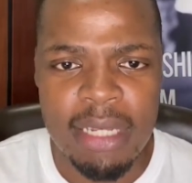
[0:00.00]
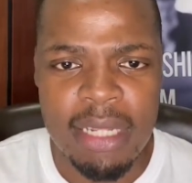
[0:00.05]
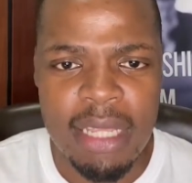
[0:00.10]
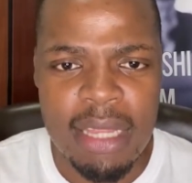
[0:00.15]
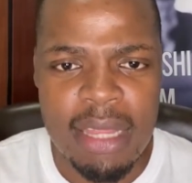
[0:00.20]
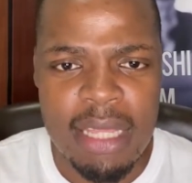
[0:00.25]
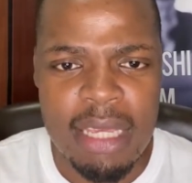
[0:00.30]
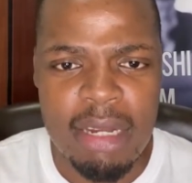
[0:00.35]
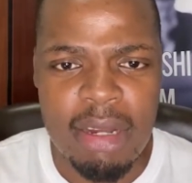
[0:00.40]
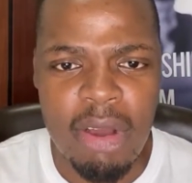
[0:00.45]
They
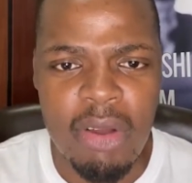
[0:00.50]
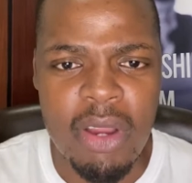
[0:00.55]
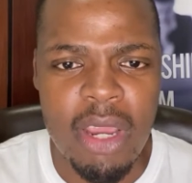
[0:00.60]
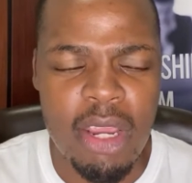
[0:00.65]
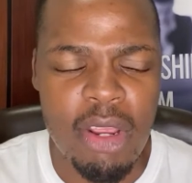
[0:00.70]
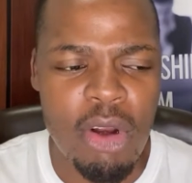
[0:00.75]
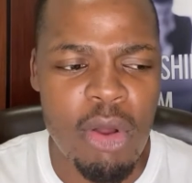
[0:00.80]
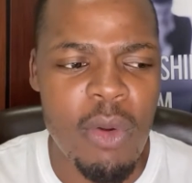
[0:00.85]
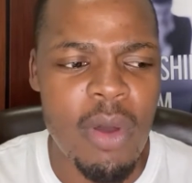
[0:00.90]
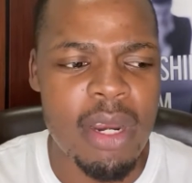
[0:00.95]
think, okay,
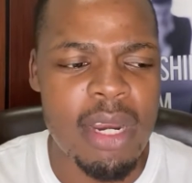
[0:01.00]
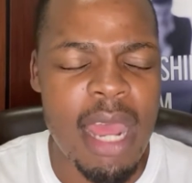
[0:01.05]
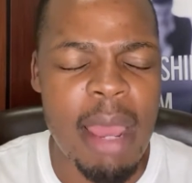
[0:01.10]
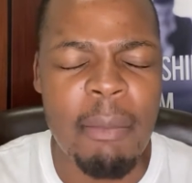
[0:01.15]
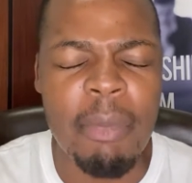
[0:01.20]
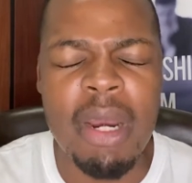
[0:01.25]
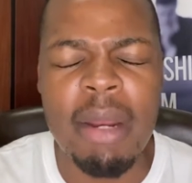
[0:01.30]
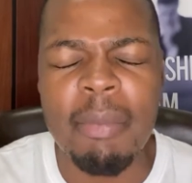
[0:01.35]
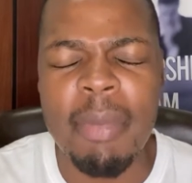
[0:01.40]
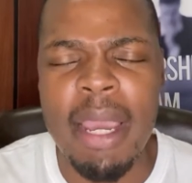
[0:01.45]
you know what? I'm
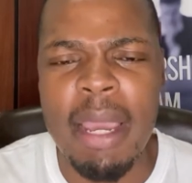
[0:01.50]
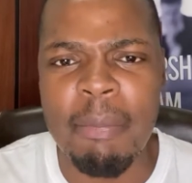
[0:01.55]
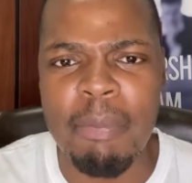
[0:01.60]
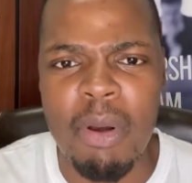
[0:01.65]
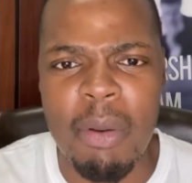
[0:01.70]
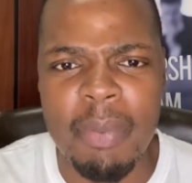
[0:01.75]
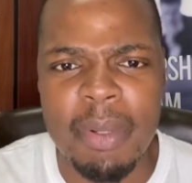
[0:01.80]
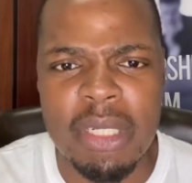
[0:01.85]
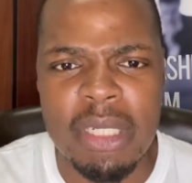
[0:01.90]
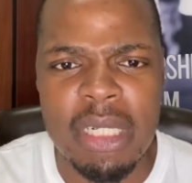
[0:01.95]
gonna buy a
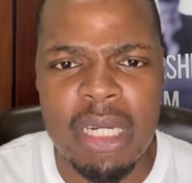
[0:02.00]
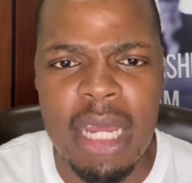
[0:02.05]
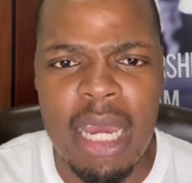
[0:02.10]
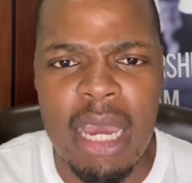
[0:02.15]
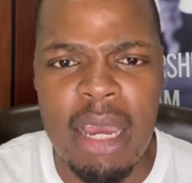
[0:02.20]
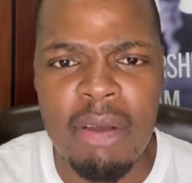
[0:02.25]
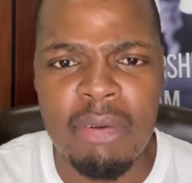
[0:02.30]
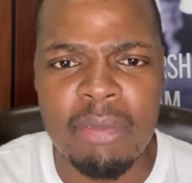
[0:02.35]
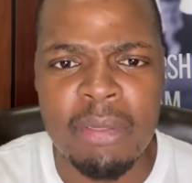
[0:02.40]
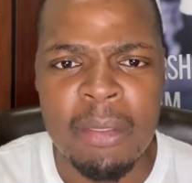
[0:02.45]
property
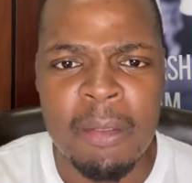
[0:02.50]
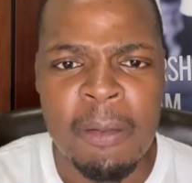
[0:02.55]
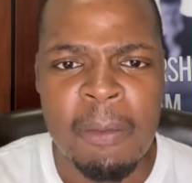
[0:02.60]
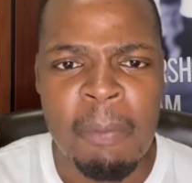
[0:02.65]
now.